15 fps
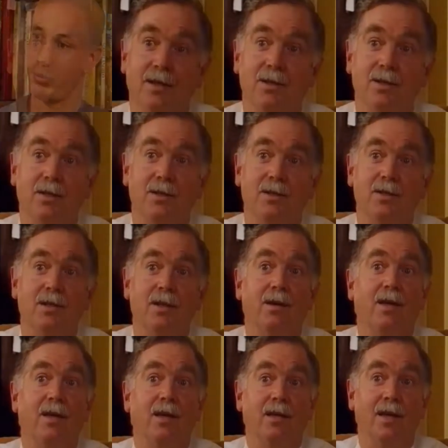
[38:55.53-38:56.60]
This is,
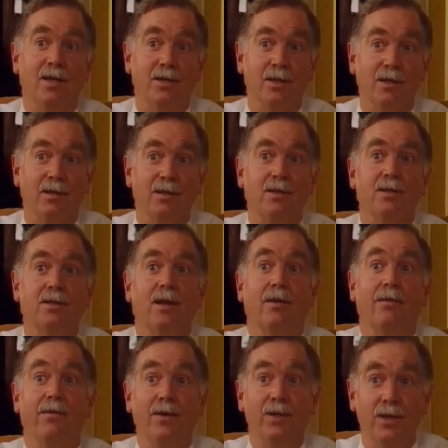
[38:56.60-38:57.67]
in essence, a
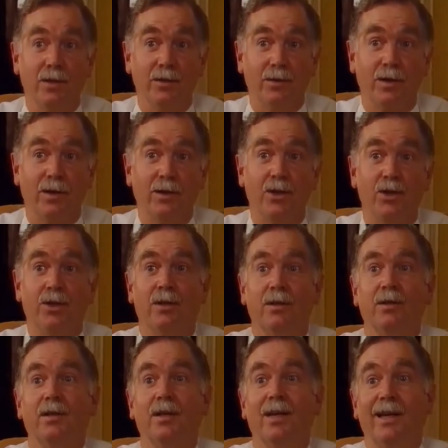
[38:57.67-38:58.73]
physical
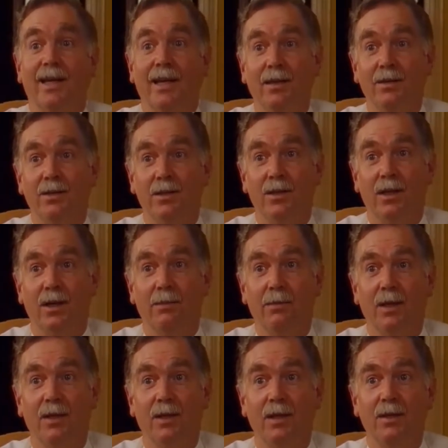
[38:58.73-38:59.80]
condition akin to
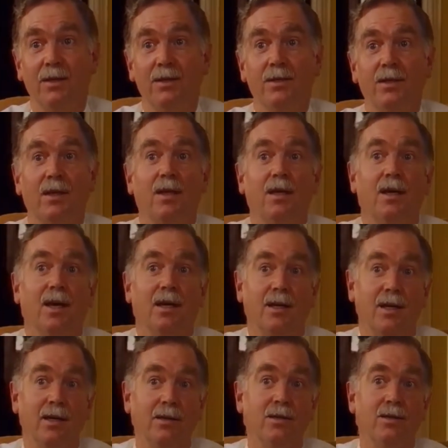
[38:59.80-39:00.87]
diabetes,
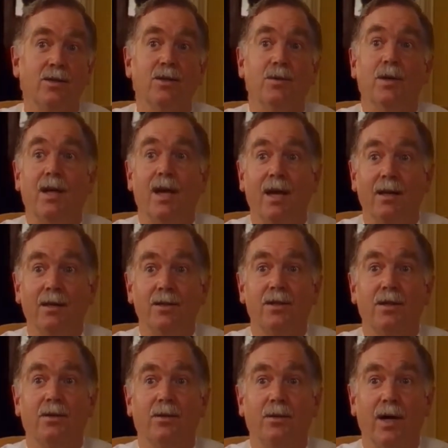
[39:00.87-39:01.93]
akin to a
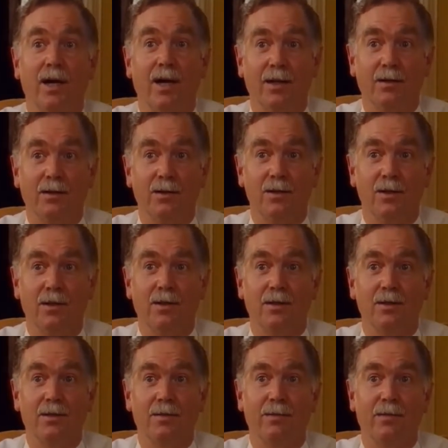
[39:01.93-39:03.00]
cancer or heart disease.